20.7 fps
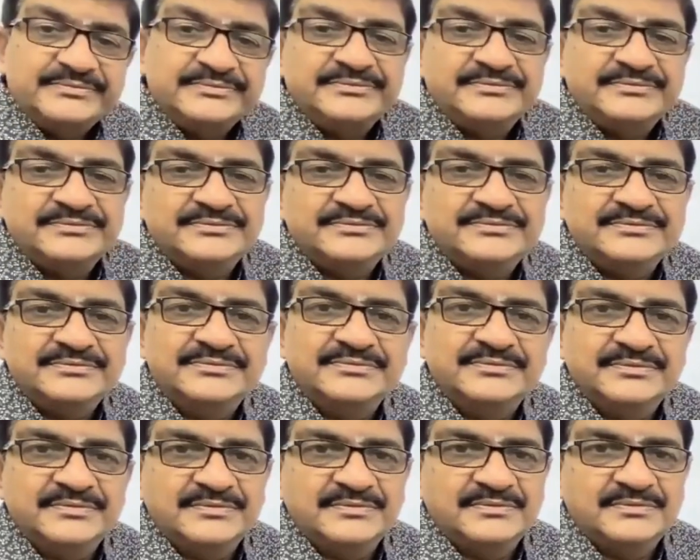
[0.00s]

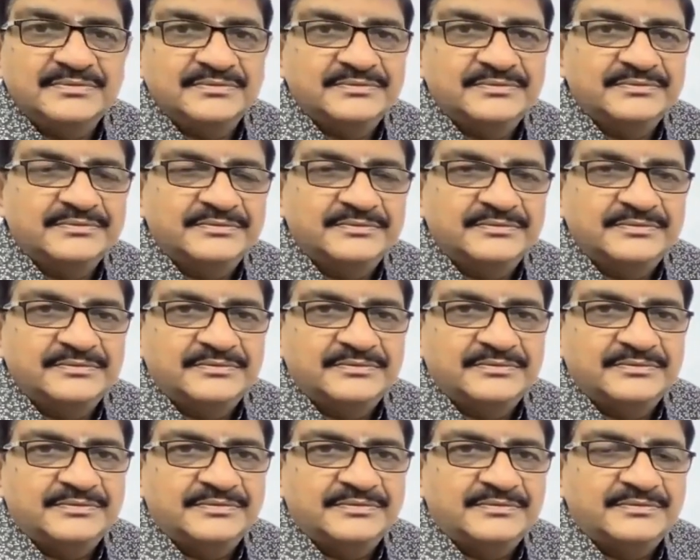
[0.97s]

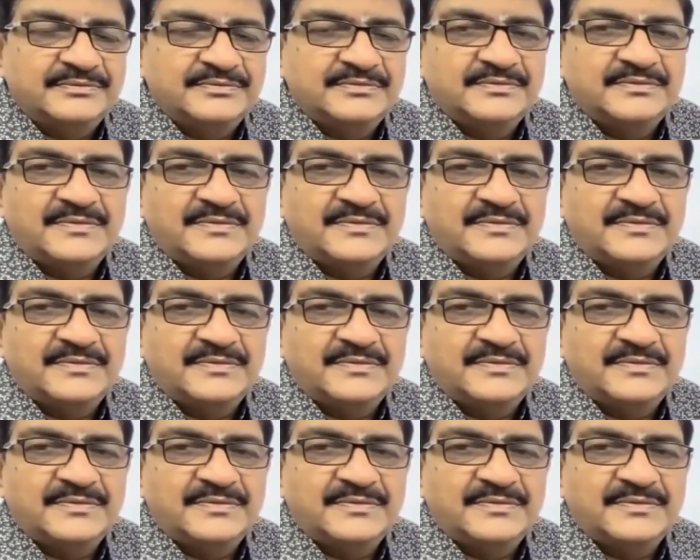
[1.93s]
(no one is talking)